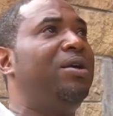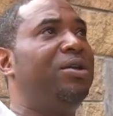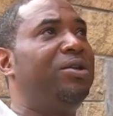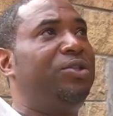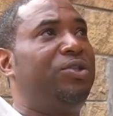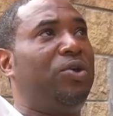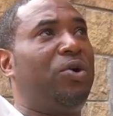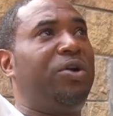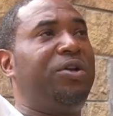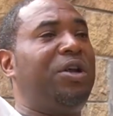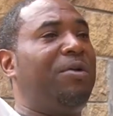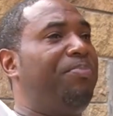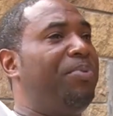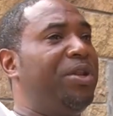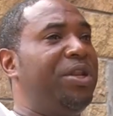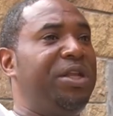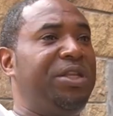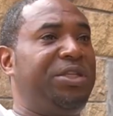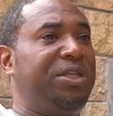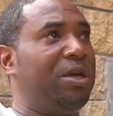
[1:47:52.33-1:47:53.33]
joint up
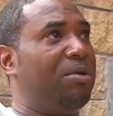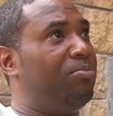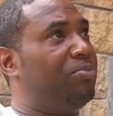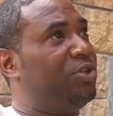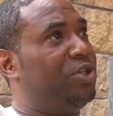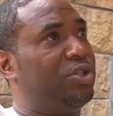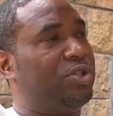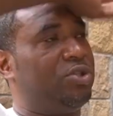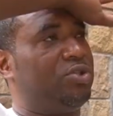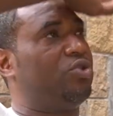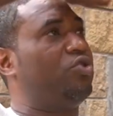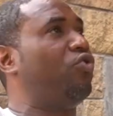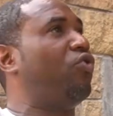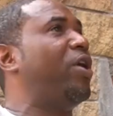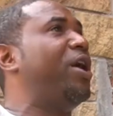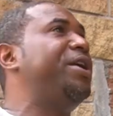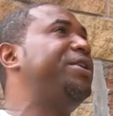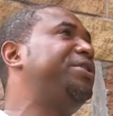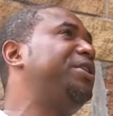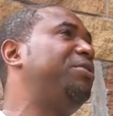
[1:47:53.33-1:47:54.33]
in the gym, just
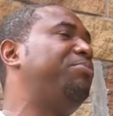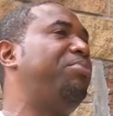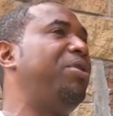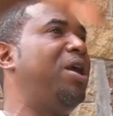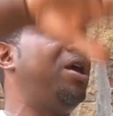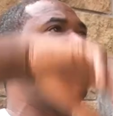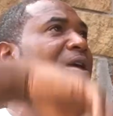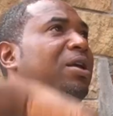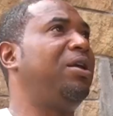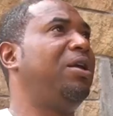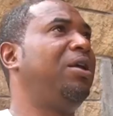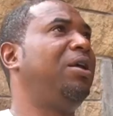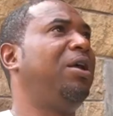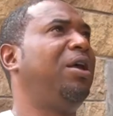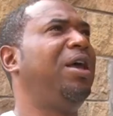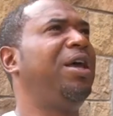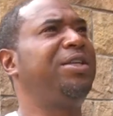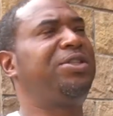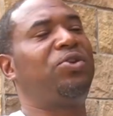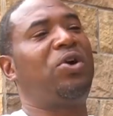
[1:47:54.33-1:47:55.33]
crazy big.
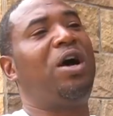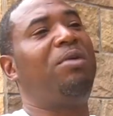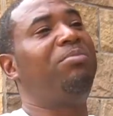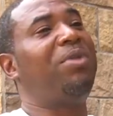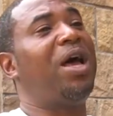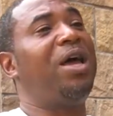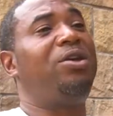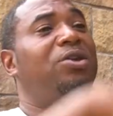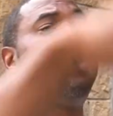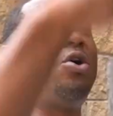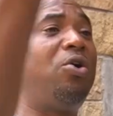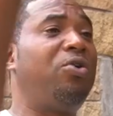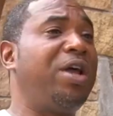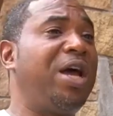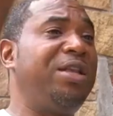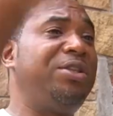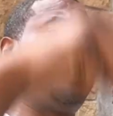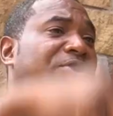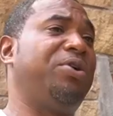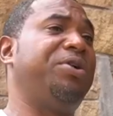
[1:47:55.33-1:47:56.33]
And so I'm like, yo,
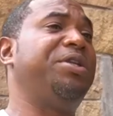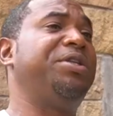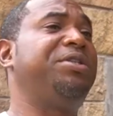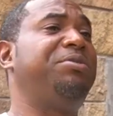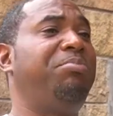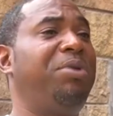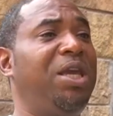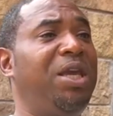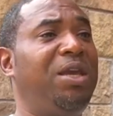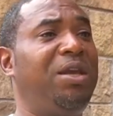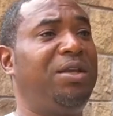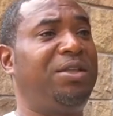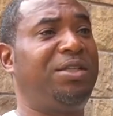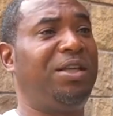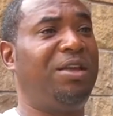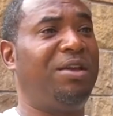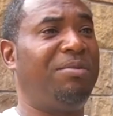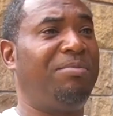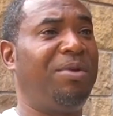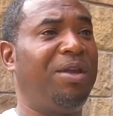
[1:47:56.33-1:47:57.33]
that joint is mean
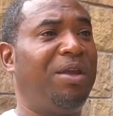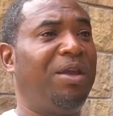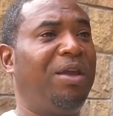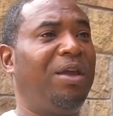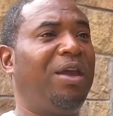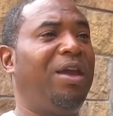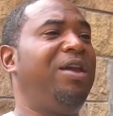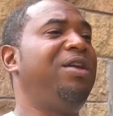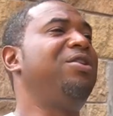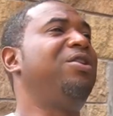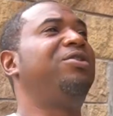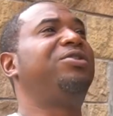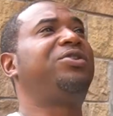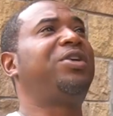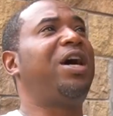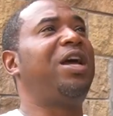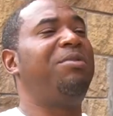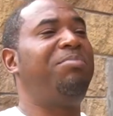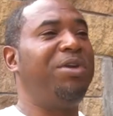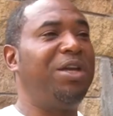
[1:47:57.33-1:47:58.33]
to him. And he gonna
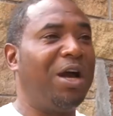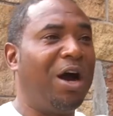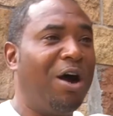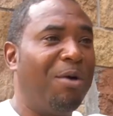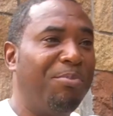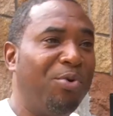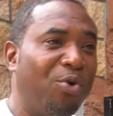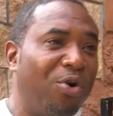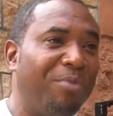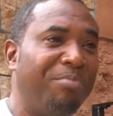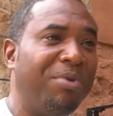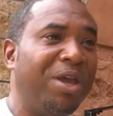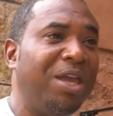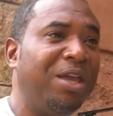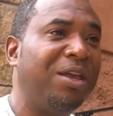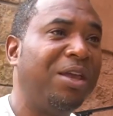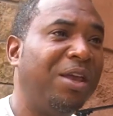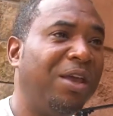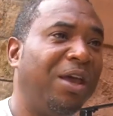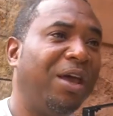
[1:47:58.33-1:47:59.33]
try to be humble with
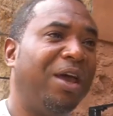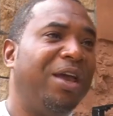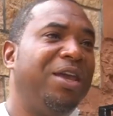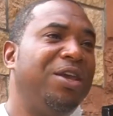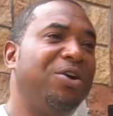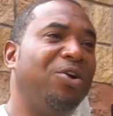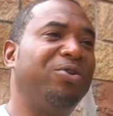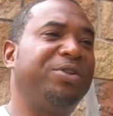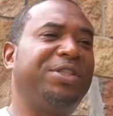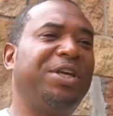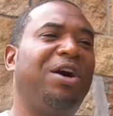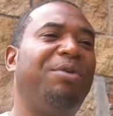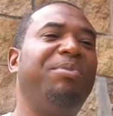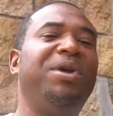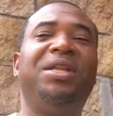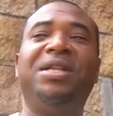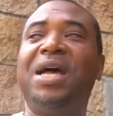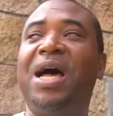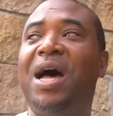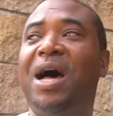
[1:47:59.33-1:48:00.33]
me, and he gonna tell
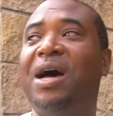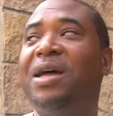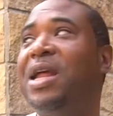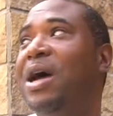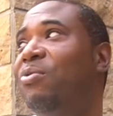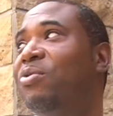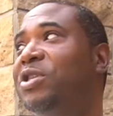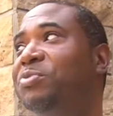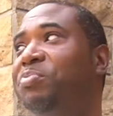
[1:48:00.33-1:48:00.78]
me, nah, that was